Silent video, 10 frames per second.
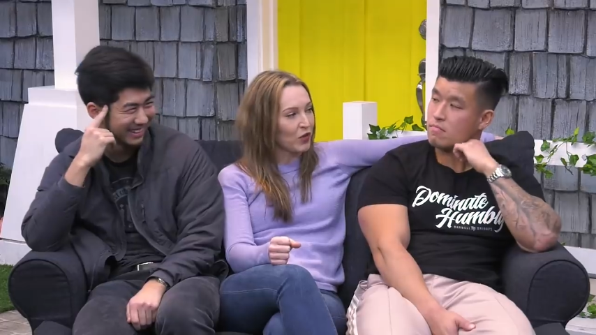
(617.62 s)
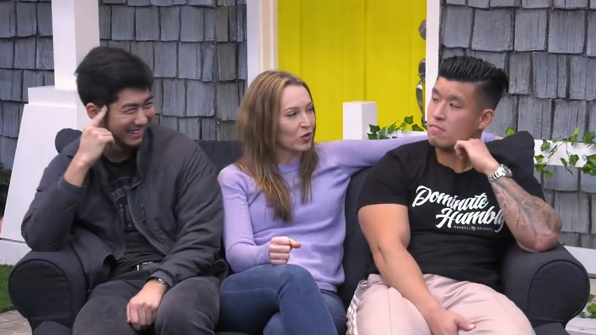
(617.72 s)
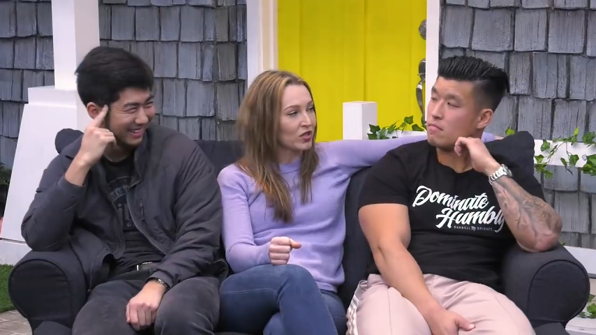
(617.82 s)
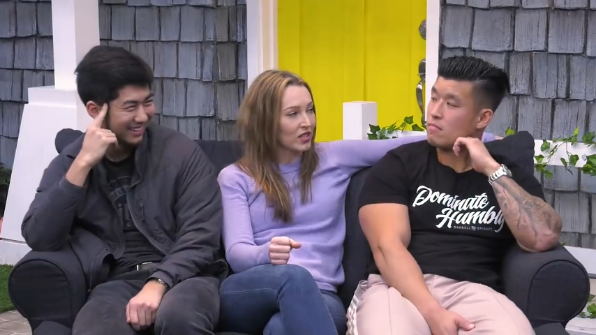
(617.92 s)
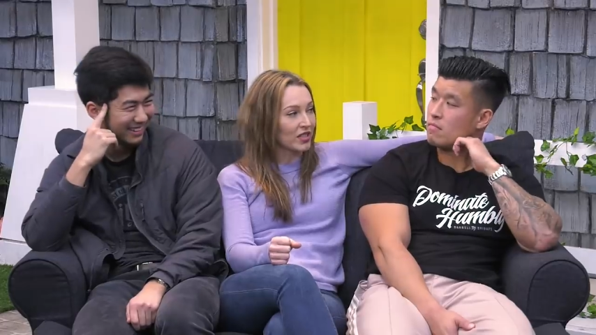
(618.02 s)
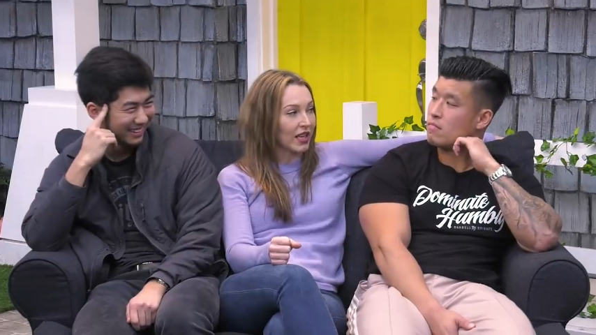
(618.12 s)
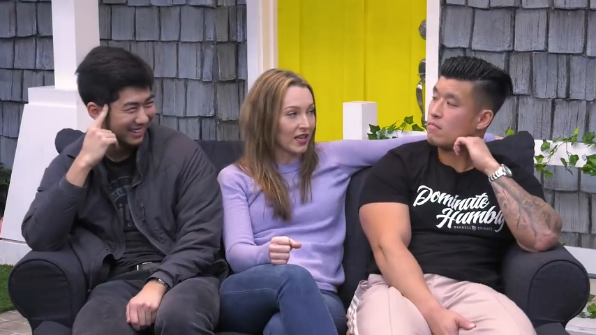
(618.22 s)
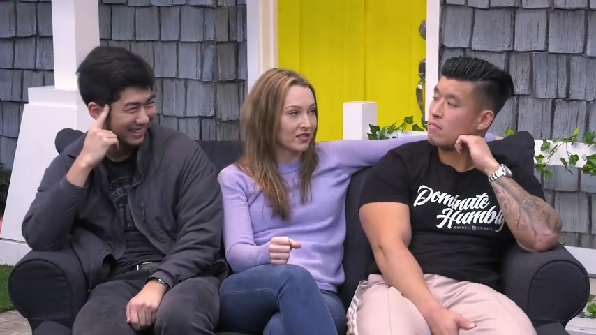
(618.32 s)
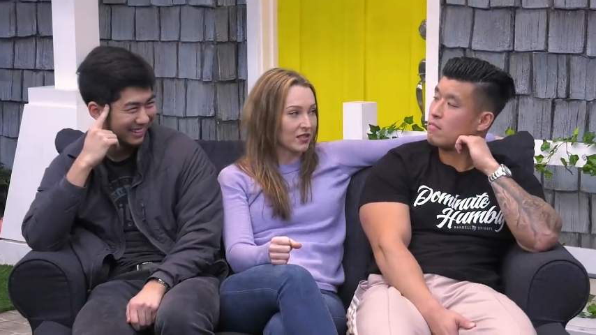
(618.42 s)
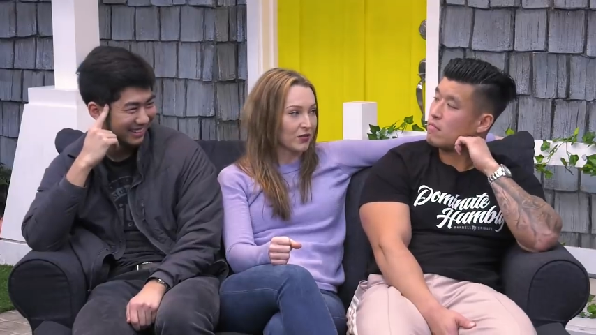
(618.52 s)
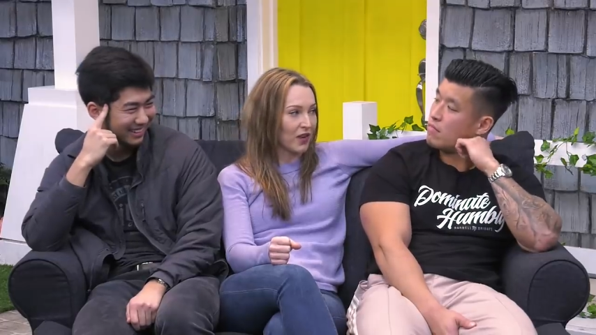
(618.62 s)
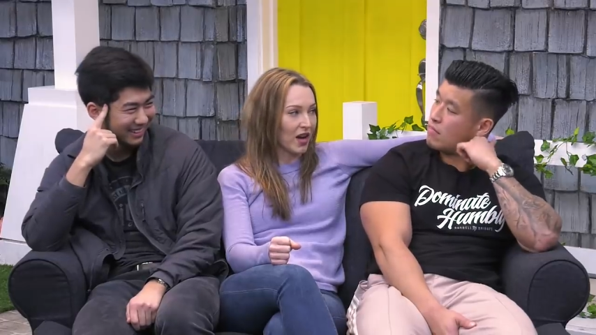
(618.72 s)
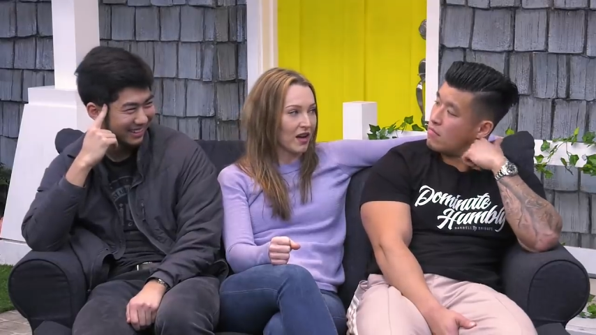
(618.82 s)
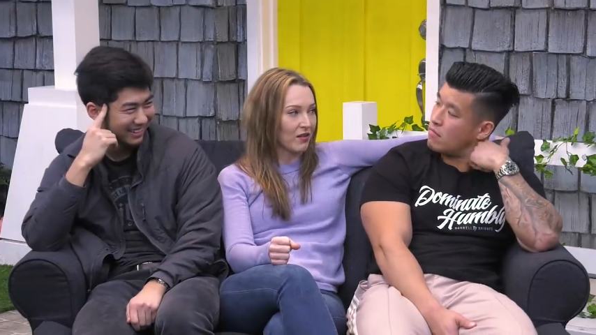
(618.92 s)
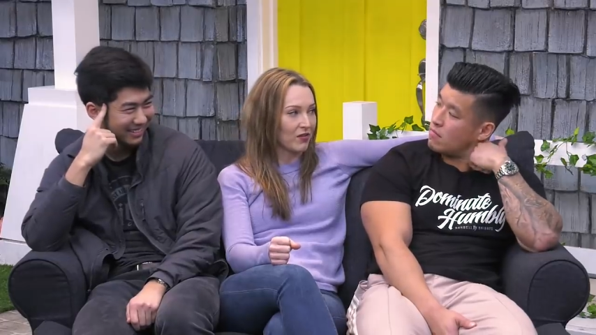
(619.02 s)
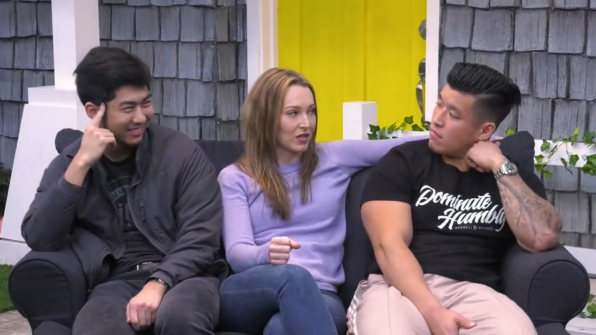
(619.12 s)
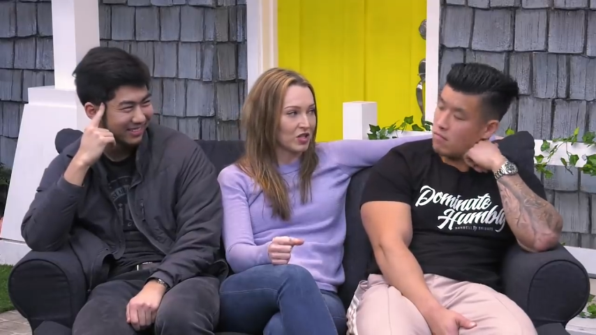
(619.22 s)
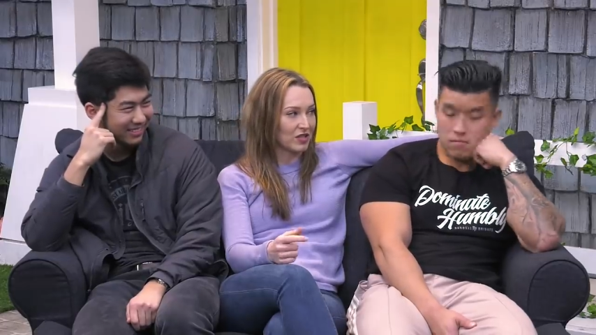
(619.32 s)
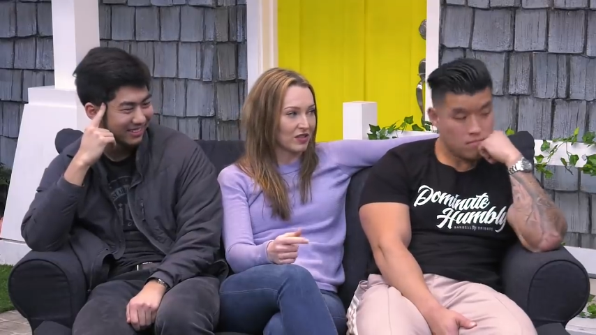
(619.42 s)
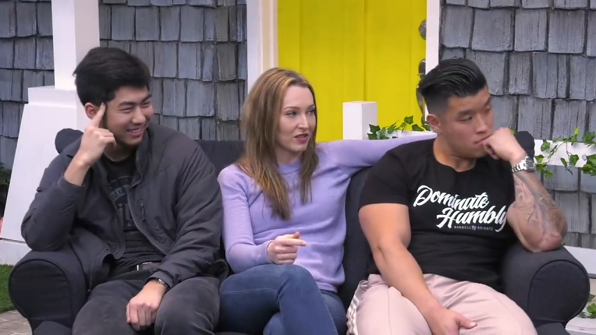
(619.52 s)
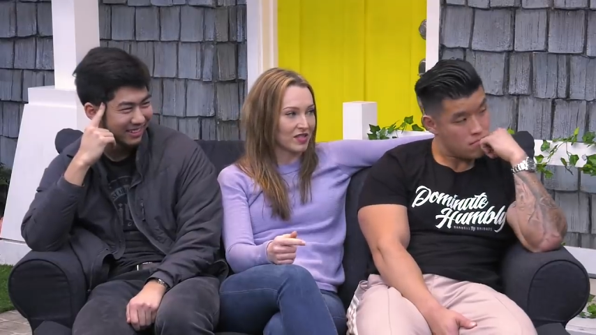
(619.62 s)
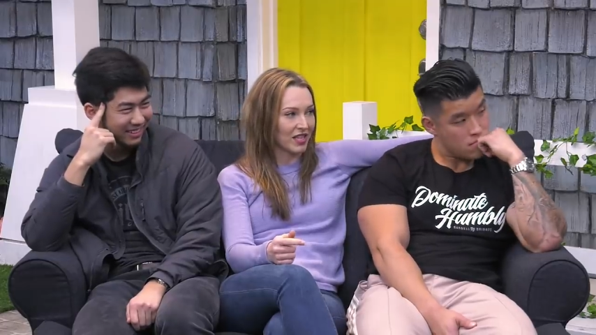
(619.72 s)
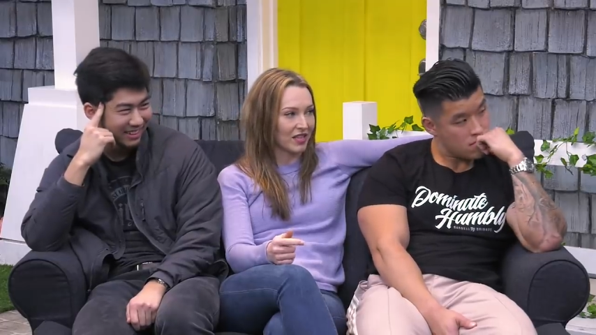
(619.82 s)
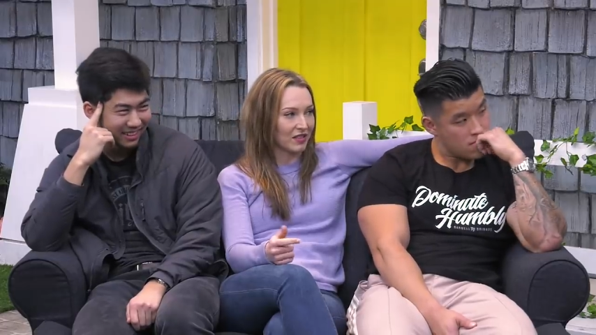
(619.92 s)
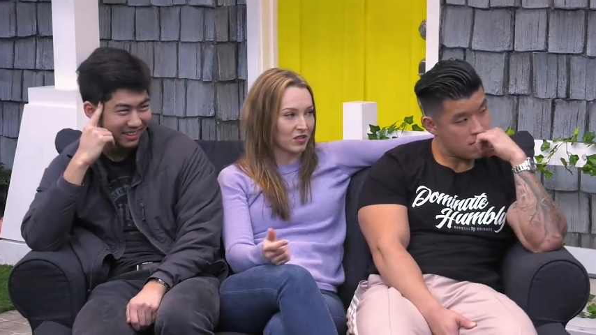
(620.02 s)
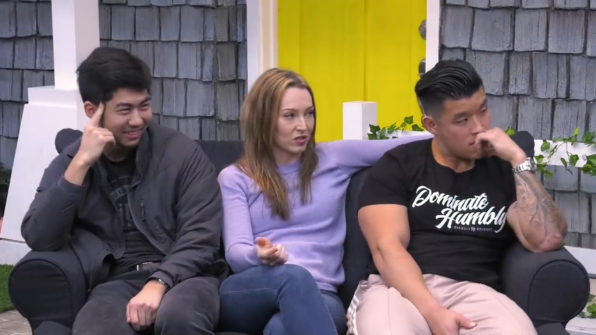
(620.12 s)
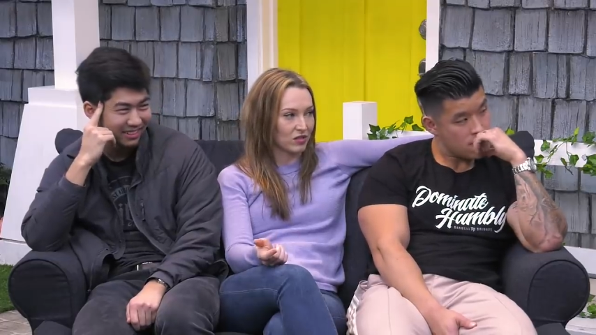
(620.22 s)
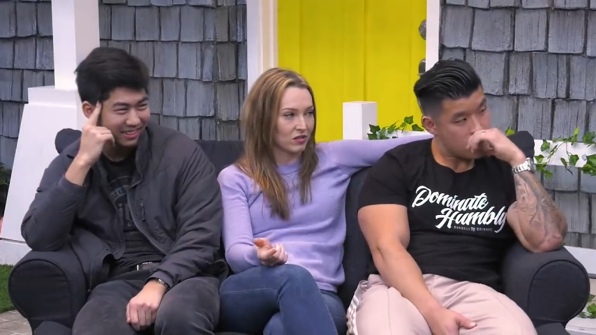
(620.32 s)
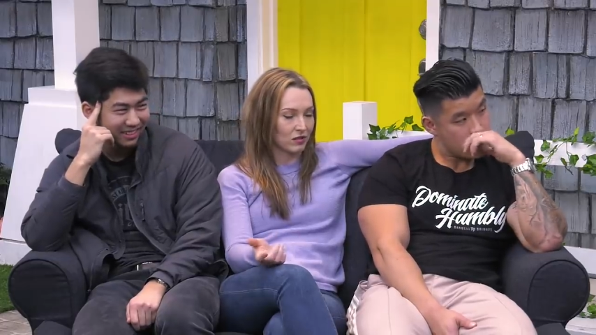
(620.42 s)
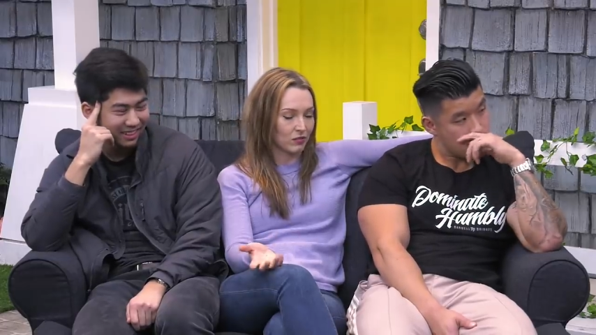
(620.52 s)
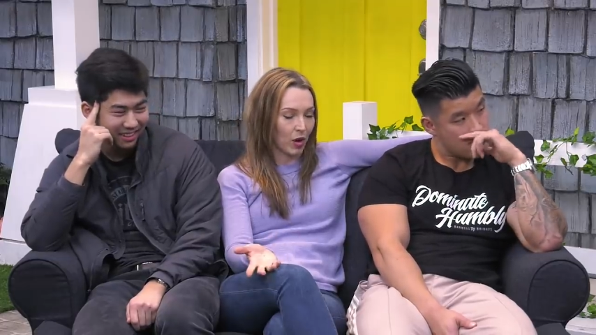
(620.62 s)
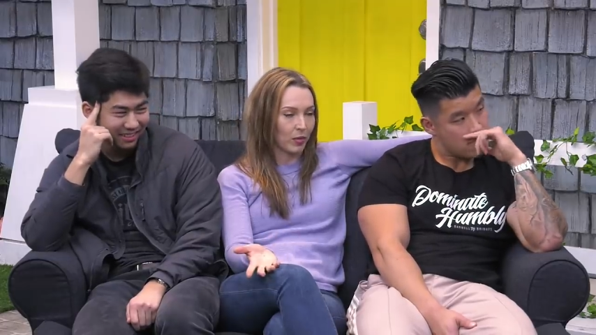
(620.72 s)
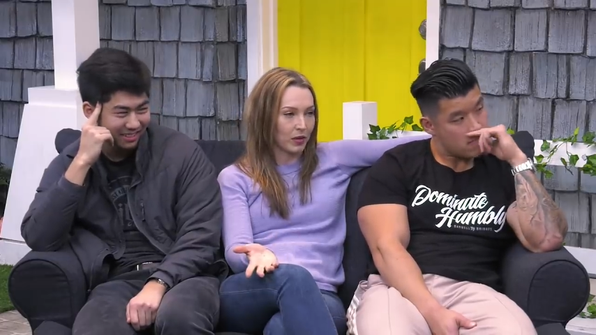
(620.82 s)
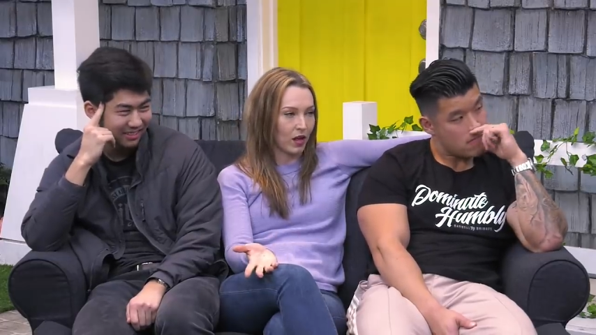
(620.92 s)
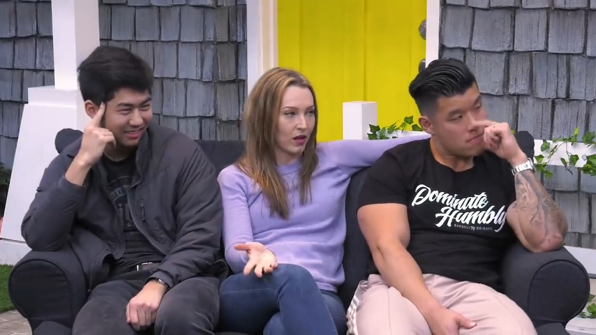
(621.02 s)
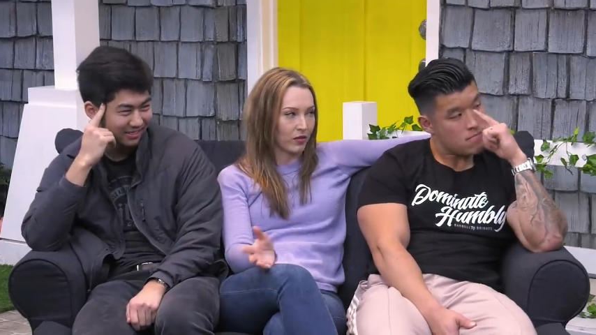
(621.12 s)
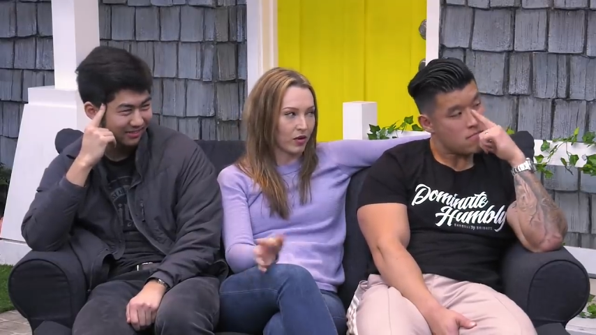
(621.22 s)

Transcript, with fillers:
Speaker 1: if you took less than 5 and she saw 10, then she's probably lying,